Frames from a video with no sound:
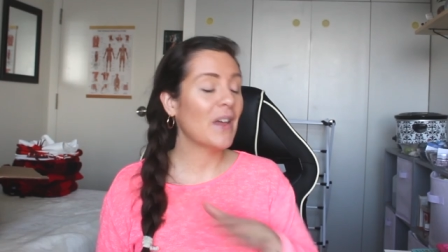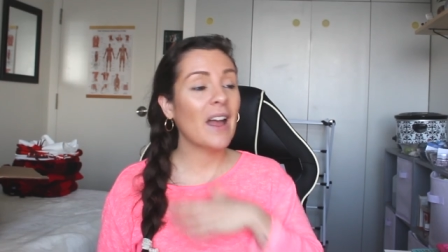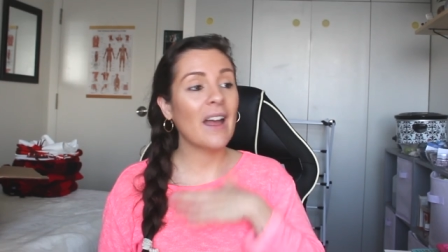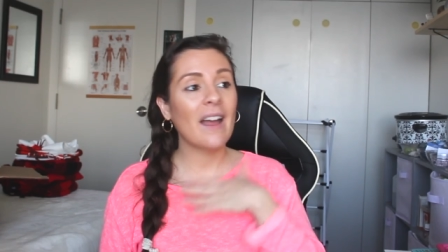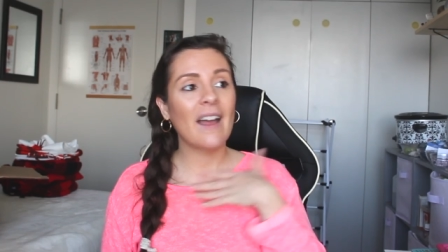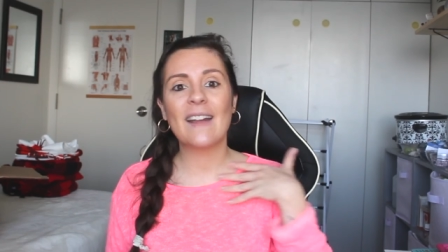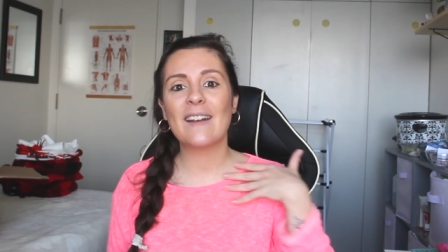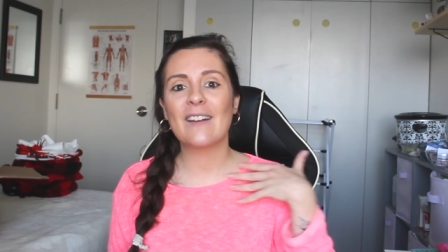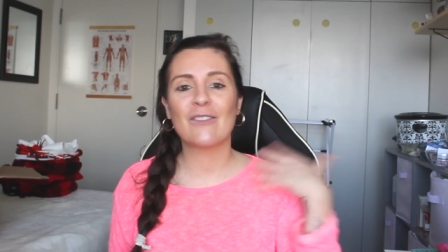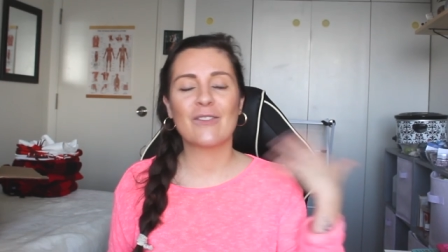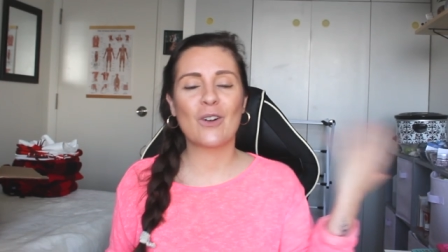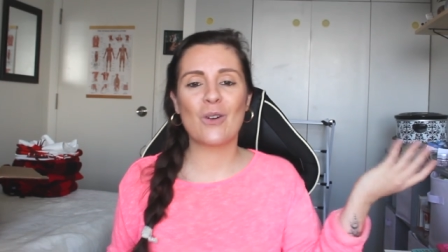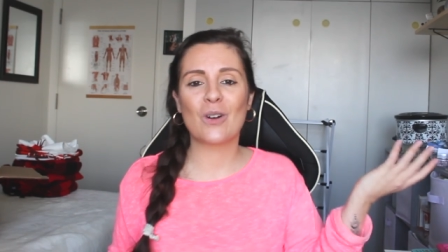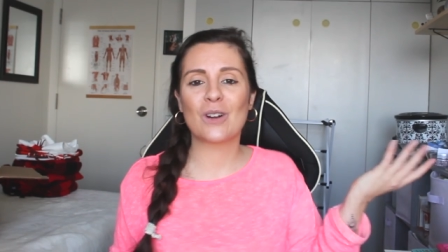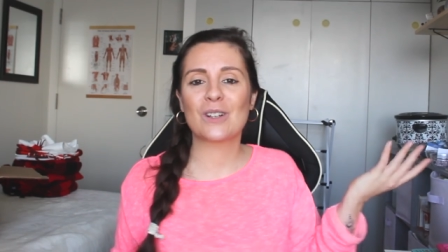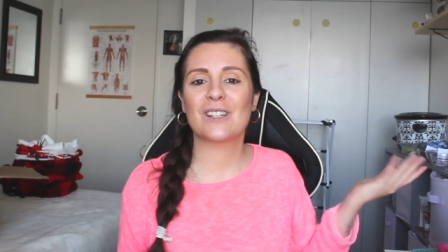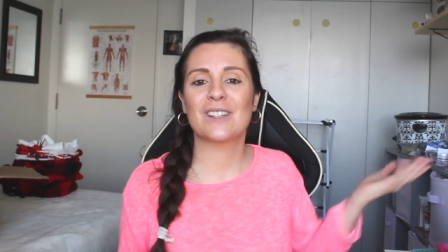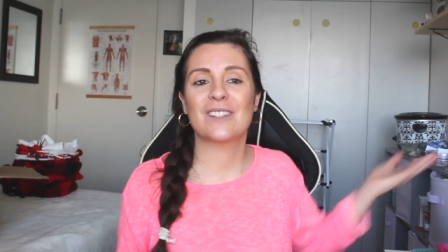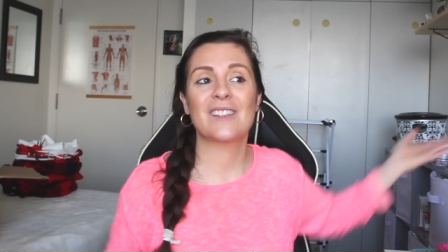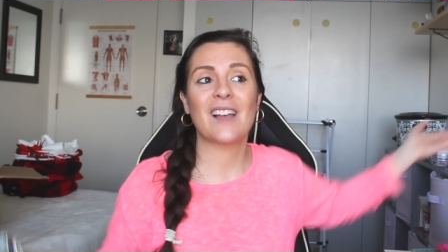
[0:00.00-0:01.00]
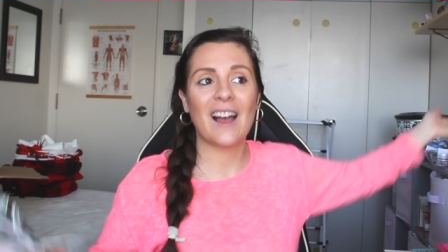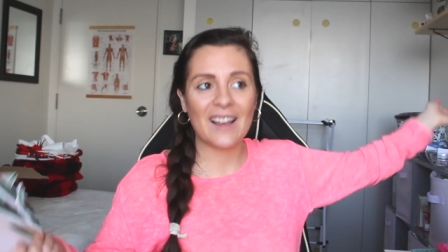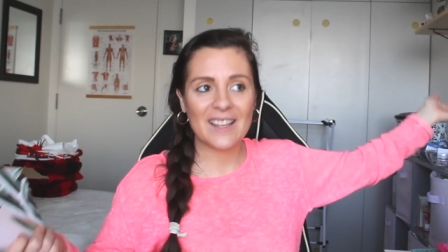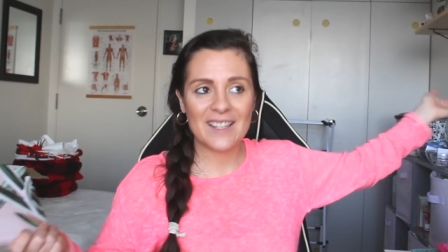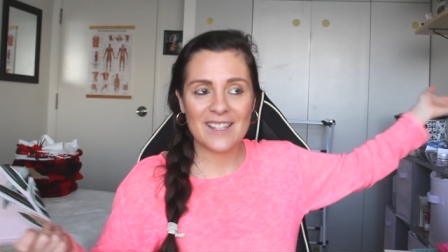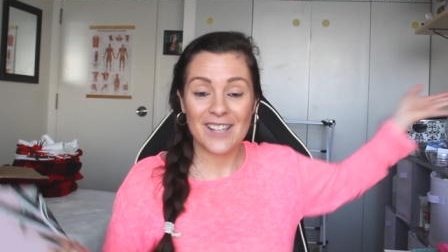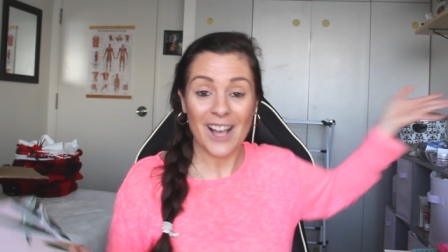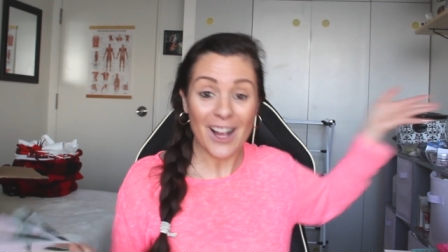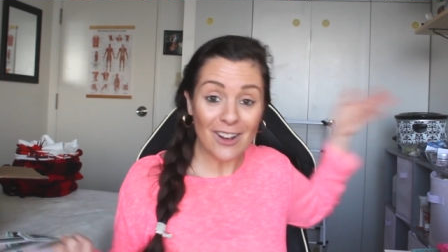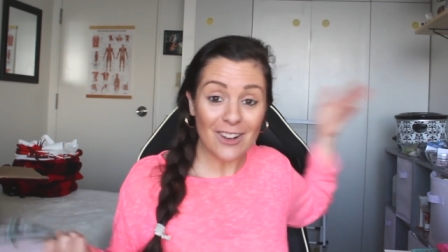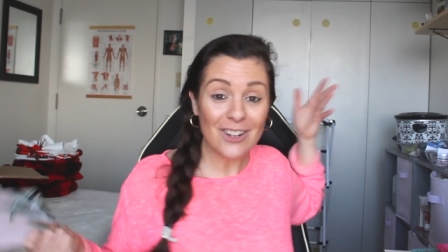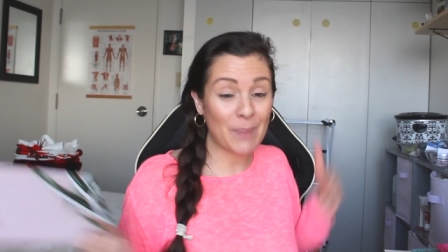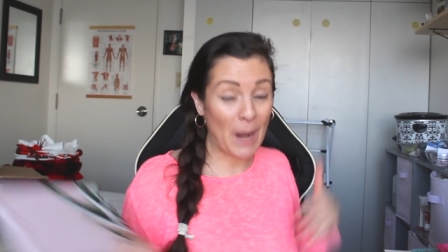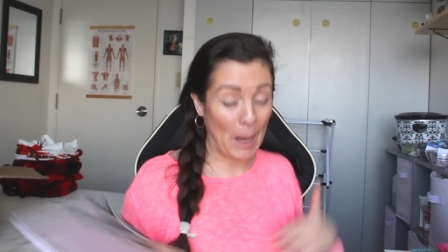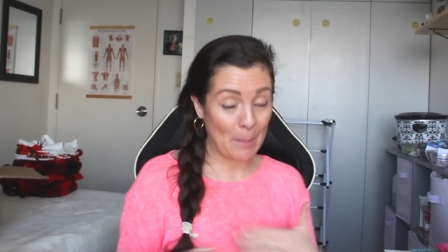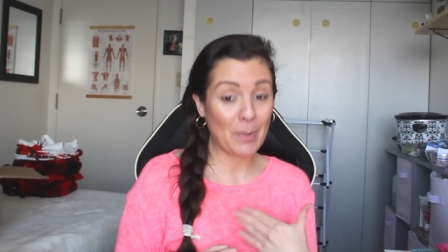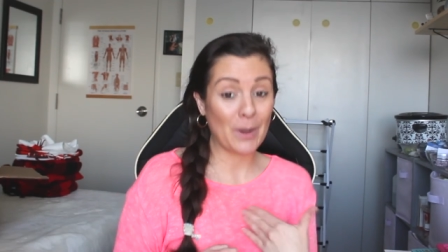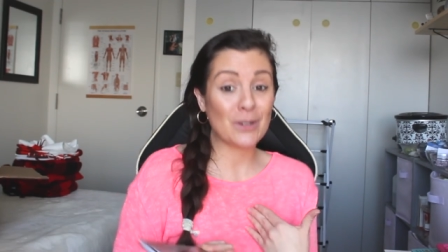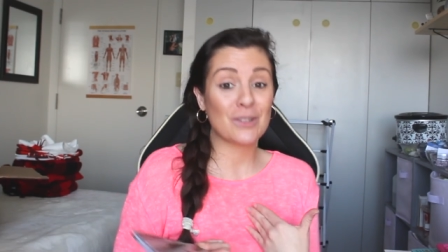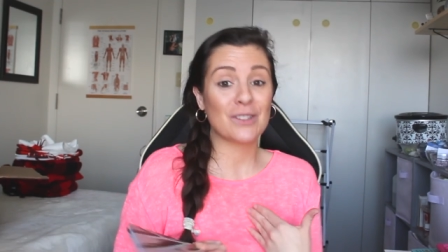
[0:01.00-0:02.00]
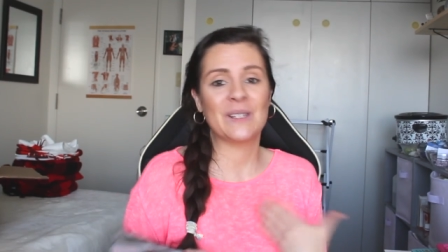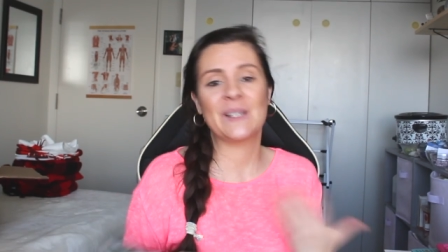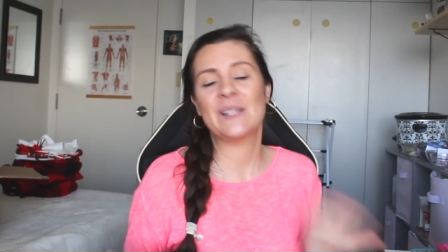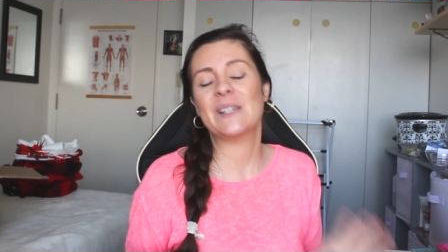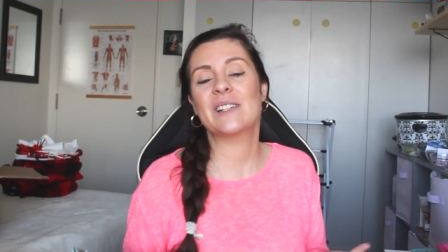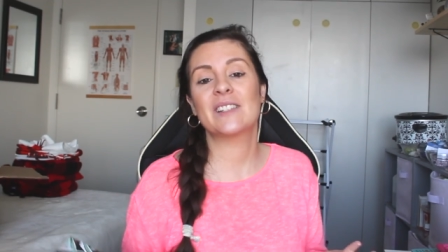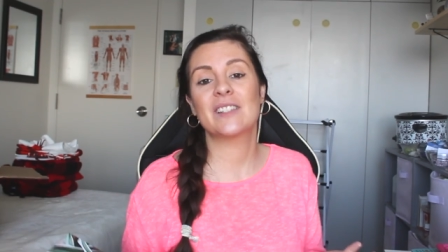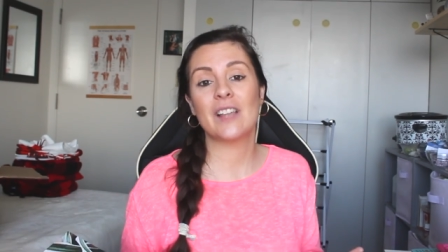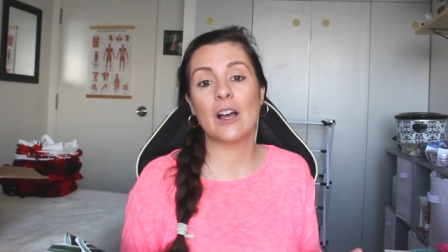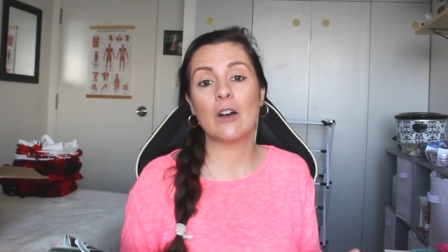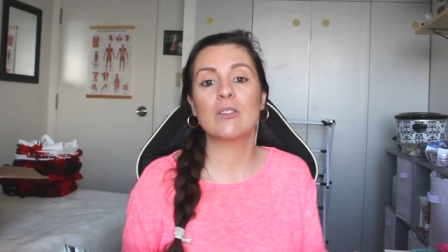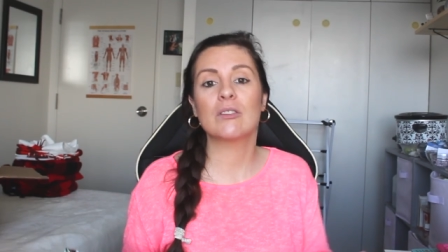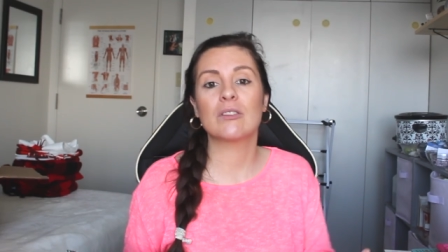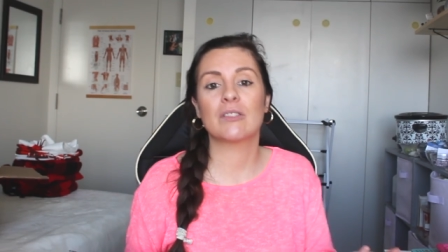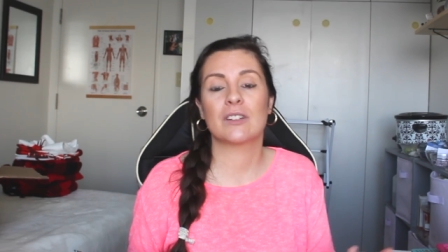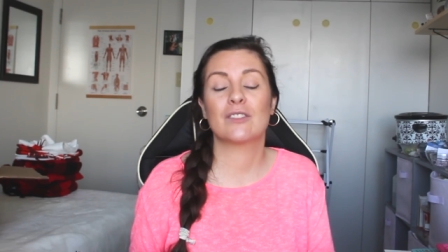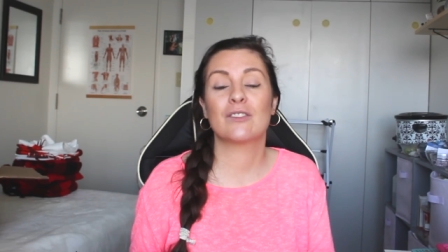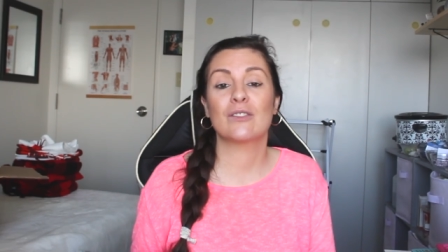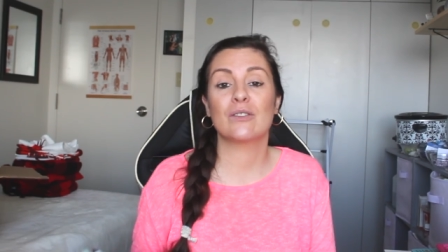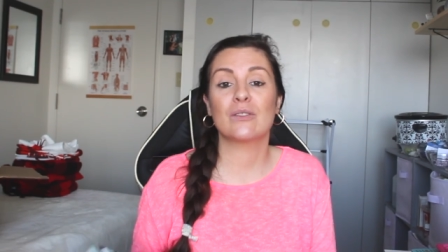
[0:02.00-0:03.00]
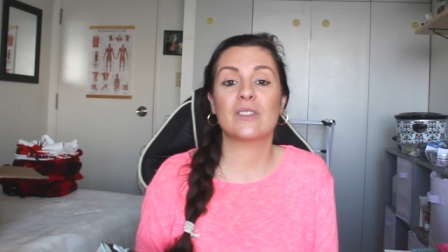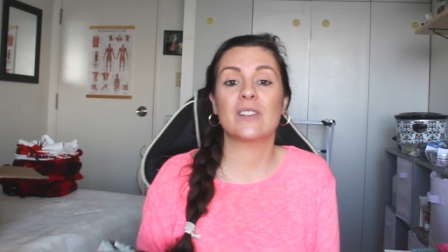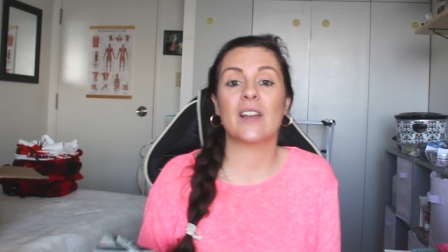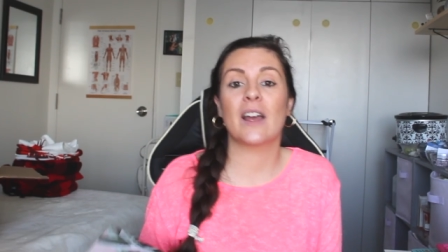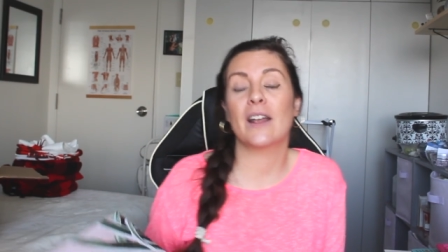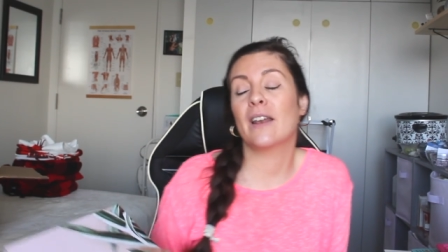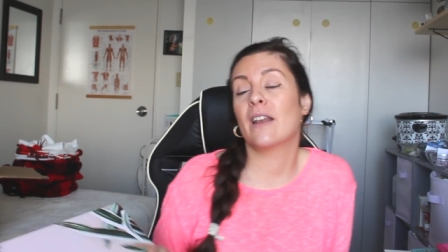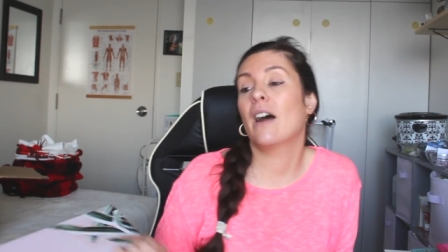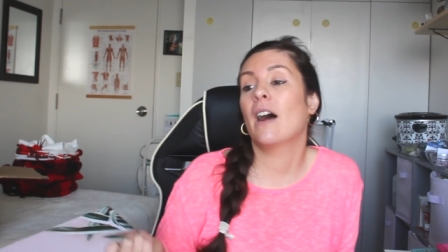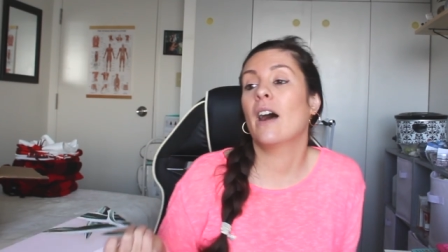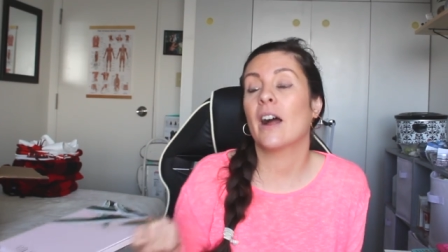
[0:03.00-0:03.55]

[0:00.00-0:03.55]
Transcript: that. And of course, because I sell, I personally sell crystals and